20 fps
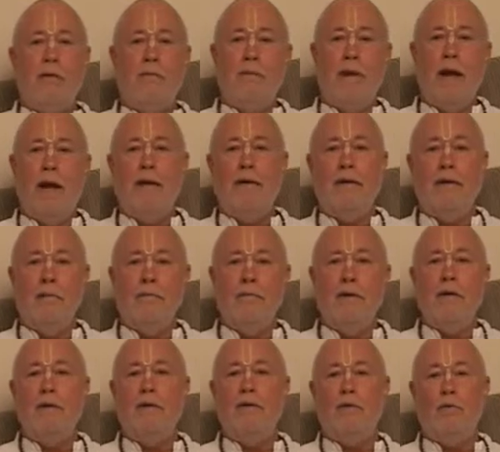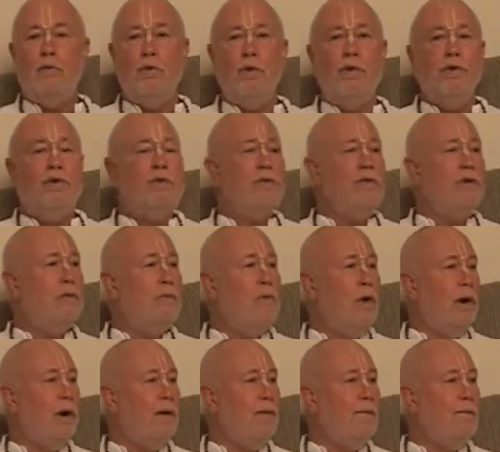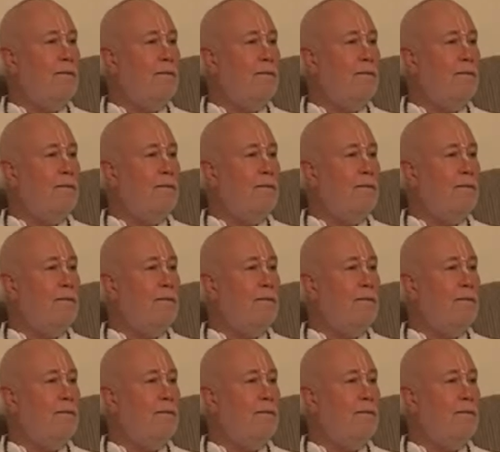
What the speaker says: them down in the middle of the woods somewhere